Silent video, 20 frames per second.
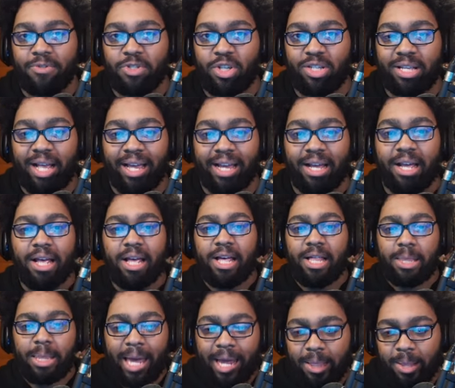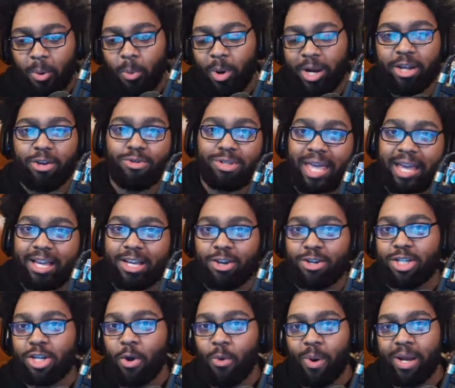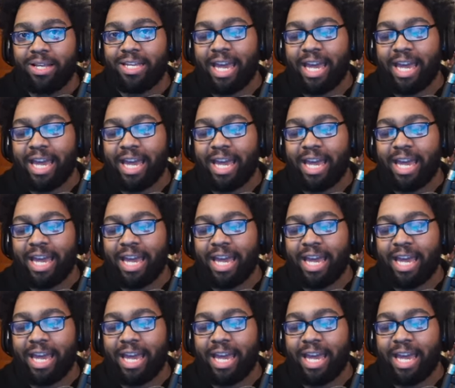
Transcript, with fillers: She's like, Layla, what do you think you're doing?